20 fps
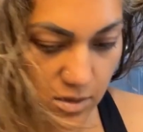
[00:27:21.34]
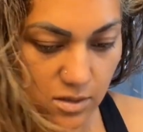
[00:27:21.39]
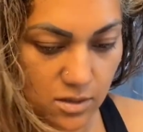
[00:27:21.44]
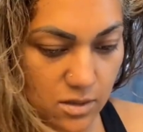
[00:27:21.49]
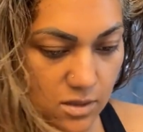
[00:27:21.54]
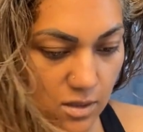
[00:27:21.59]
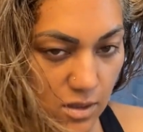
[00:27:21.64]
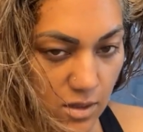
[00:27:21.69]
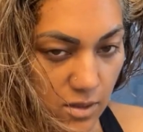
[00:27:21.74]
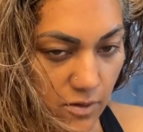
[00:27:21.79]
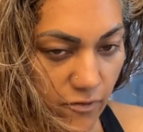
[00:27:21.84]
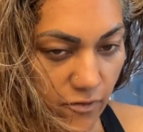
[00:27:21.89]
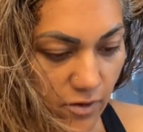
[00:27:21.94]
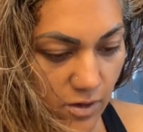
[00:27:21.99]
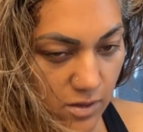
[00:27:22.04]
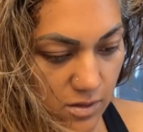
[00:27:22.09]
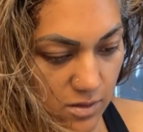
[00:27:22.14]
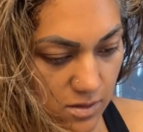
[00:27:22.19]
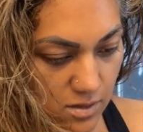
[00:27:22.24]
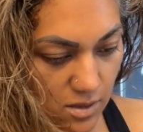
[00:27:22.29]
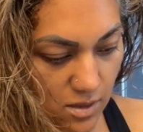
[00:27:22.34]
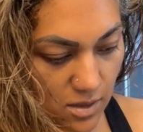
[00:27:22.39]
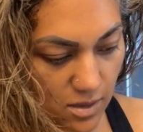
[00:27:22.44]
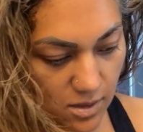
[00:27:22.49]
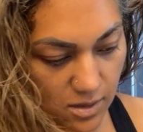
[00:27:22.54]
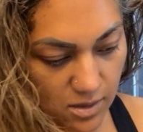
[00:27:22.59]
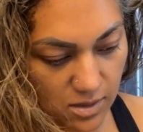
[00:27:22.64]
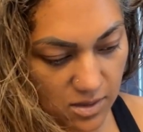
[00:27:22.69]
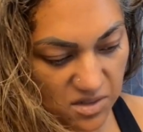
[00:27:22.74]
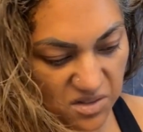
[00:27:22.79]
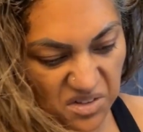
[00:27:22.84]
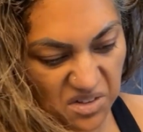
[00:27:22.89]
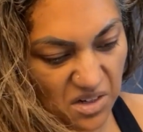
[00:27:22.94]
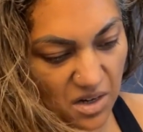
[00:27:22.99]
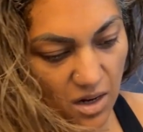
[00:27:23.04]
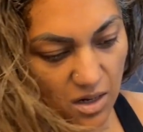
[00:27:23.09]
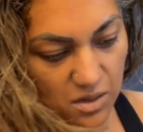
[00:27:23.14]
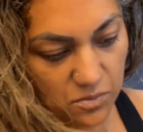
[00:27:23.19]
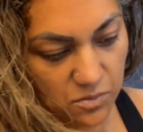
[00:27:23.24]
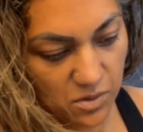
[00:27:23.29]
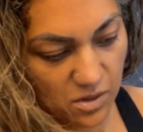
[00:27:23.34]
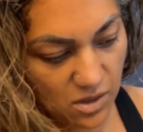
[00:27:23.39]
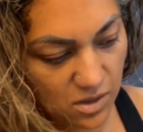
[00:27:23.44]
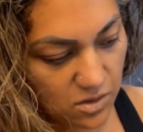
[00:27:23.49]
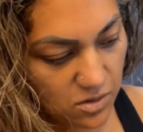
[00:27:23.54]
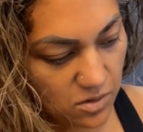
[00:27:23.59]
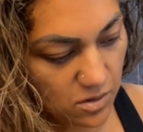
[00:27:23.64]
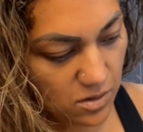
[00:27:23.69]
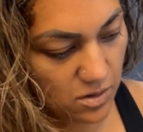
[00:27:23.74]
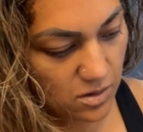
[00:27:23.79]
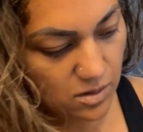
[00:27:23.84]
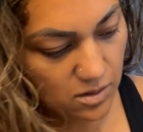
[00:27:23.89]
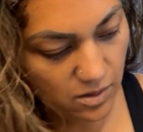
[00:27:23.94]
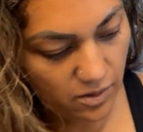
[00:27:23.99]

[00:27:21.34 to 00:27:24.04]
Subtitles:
Done the front and gotten what I could